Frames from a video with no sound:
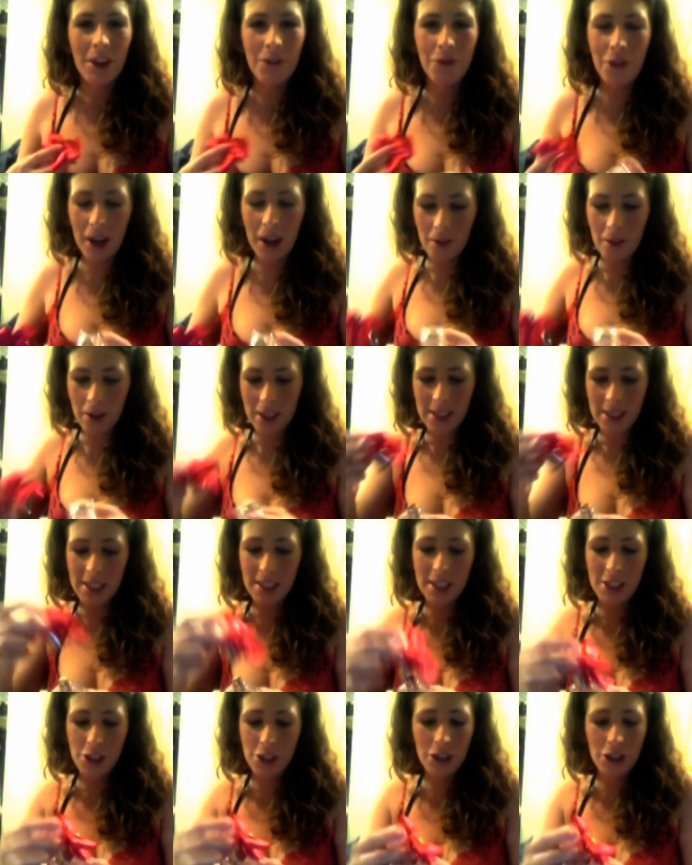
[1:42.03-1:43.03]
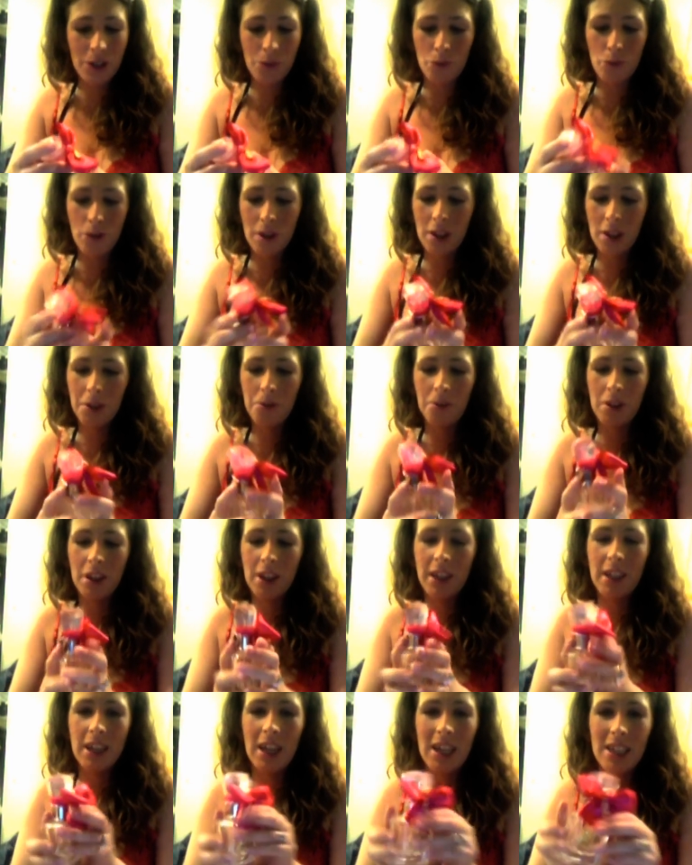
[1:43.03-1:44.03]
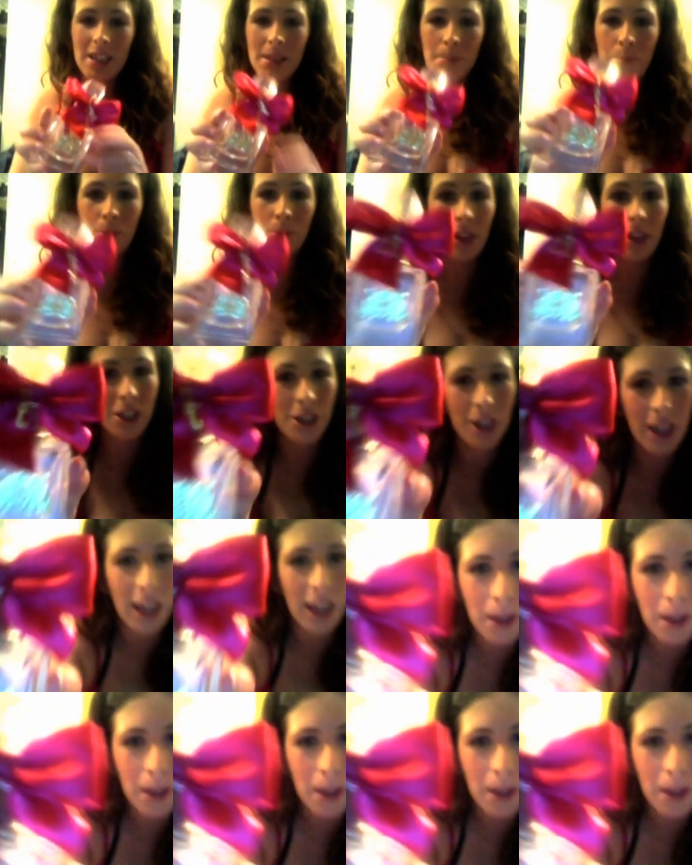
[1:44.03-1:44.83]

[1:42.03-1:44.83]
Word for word: fragrance. It's just really, really nice. And plus, you